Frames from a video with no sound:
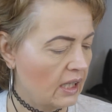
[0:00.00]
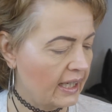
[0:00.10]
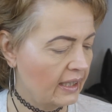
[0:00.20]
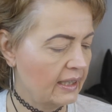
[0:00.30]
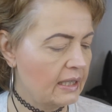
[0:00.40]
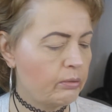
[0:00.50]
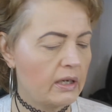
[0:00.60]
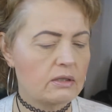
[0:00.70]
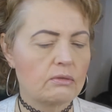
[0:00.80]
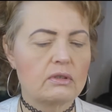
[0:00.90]
like a Lee
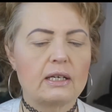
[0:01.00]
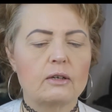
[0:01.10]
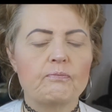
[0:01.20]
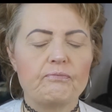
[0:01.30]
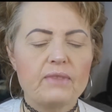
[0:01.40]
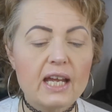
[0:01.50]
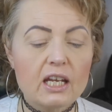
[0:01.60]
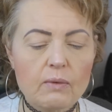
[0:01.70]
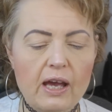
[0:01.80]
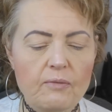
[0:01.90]
press-on nail.
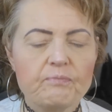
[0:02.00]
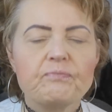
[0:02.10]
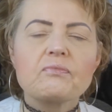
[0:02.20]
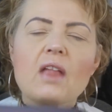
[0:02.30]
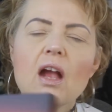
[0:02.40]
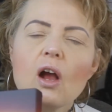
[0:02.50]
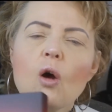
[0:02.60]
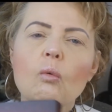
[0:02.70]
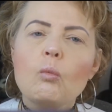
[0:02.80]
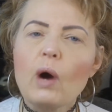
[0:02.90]
Anyway,
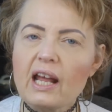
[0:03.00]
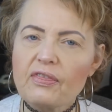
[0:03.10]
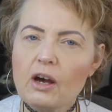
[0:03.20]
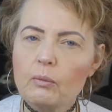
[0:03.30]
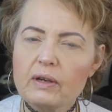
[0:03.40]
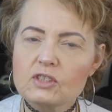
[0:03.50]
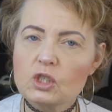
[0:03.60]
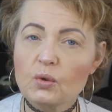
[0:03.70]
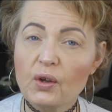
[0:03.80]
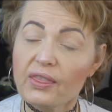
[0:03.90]
what I thought we would
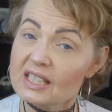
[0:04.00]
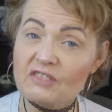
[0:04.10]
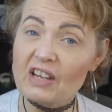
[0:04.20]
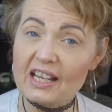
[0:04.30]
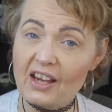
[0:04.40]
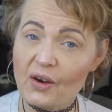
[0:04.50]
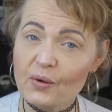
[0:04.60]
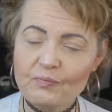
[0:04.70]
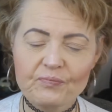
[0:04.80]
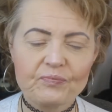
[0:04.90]
do on this
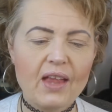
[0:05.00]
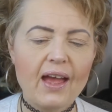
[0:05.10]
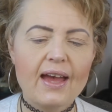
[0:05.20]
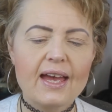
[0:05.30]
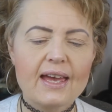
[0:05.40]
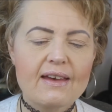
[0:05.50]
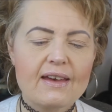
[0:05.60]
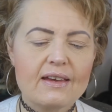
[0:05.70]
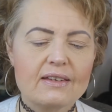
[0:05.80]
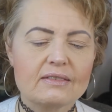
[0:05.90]
video
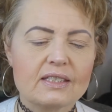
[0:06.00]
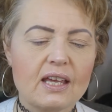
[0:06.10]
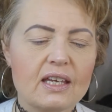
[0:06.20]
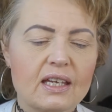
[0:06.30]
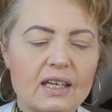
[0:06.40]
is